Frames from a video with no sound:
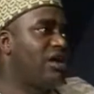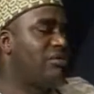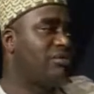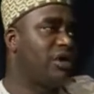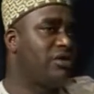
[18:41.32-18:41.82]

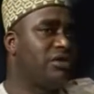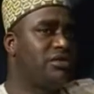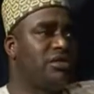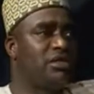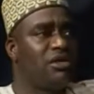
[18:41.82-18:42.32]
empowering
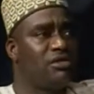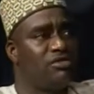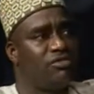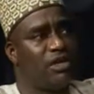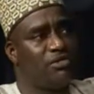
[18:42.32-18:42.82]

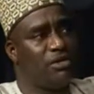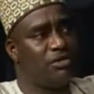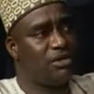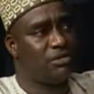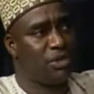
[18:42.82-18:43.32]

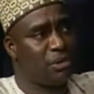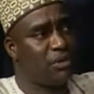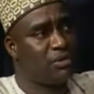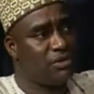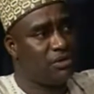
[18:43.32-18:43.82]
3,500
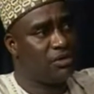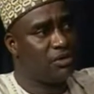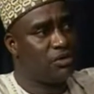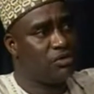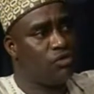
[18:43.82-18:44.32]
people
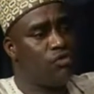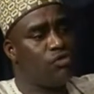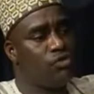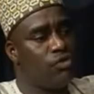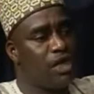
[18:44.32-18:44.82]
who
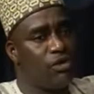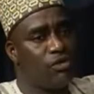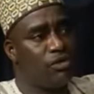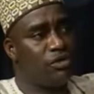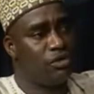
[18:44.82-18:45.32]
we are
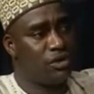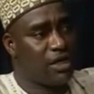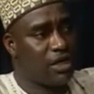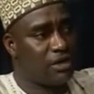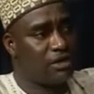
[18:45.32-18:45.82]
going to
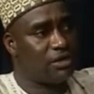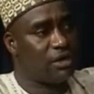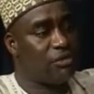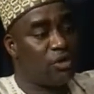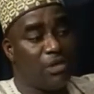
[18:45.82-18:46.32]
get,
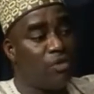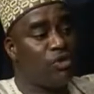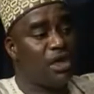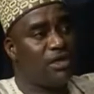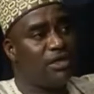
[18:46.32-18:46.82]
and we have
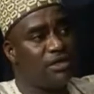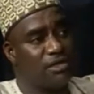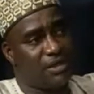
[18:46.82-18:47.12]
already